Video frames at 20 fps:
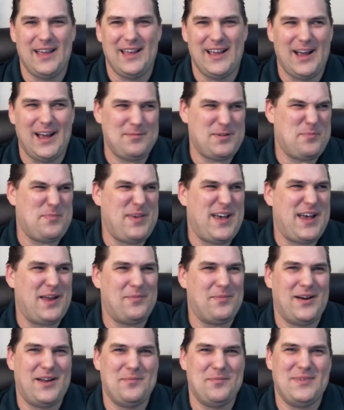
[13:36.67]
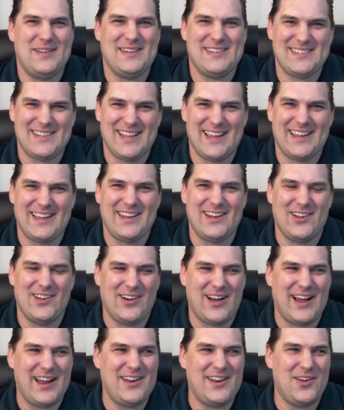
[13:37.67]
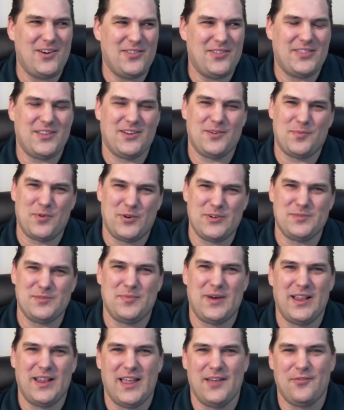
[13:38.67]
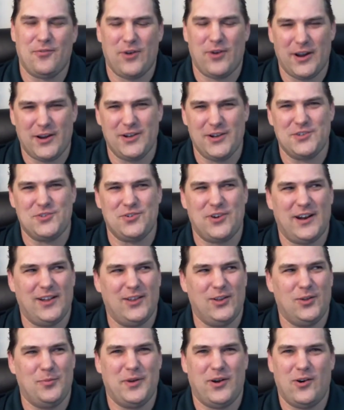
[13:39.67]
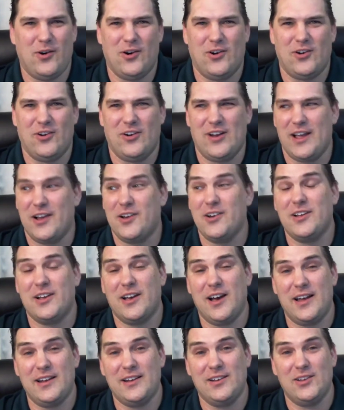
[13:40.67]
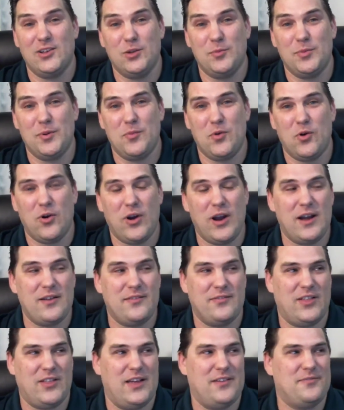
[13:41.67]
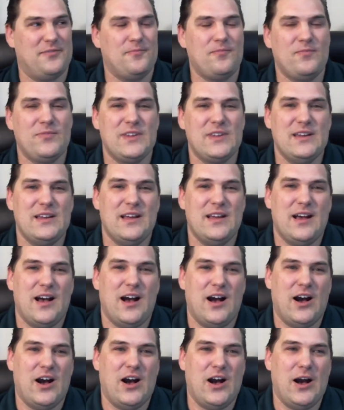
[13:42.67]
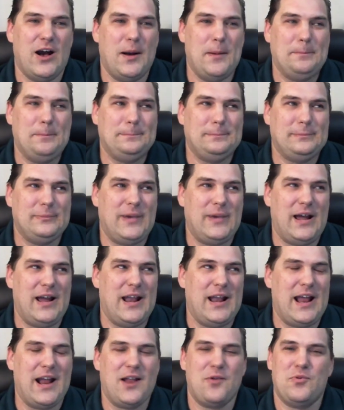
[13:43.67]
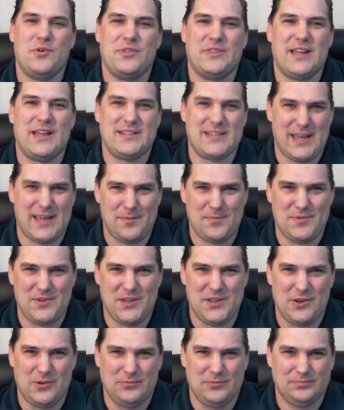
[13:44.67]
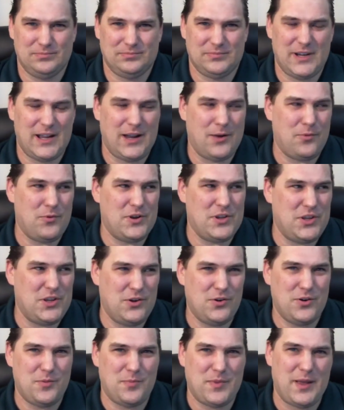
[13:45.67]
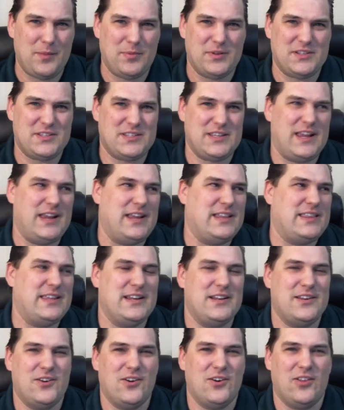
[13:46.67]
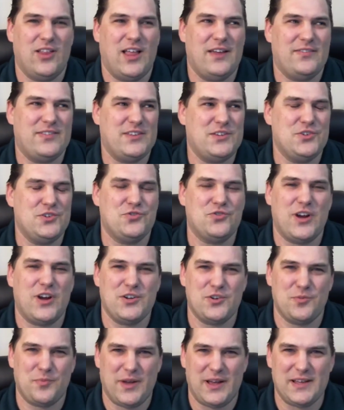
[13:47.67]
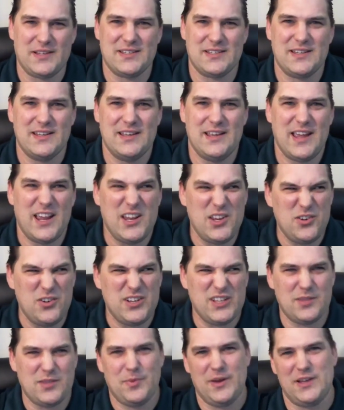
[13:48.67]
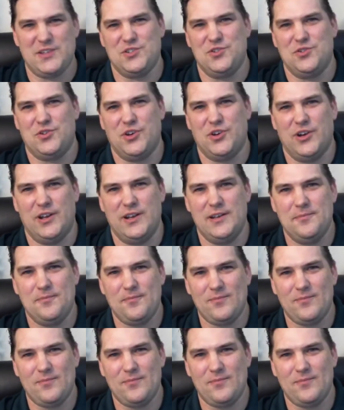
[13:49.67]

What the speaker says: I'm not mad about it, but it's like, I know that there are points in my life where I could have tried a little bit harder and I could have gotten a little bit more out of life. And I don't want that to happen to you. I want you to be able to say at the end of your life that you tried your best and you did the best you could